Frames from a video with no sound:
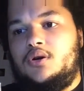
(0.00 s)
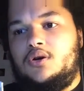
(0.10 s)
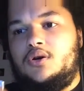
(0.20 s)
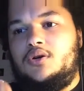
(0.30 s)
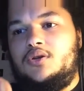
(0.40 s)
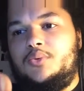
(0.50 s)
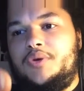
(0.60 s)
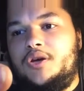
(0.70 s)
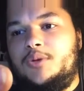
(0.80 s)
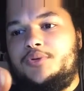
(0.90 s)
all the
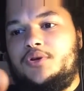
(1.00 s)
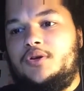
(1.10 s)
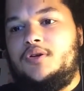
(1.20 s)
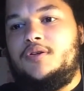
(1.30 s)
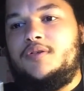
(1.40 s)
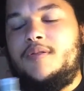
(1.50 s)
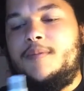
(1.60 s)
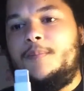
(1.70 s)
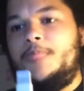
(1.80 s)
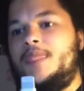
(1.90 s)
way up here.
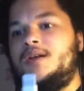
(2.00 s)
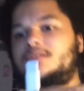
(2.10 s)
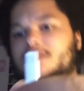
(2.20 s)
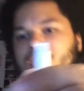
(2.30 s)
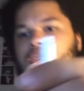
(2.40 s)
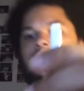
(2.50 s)
That's how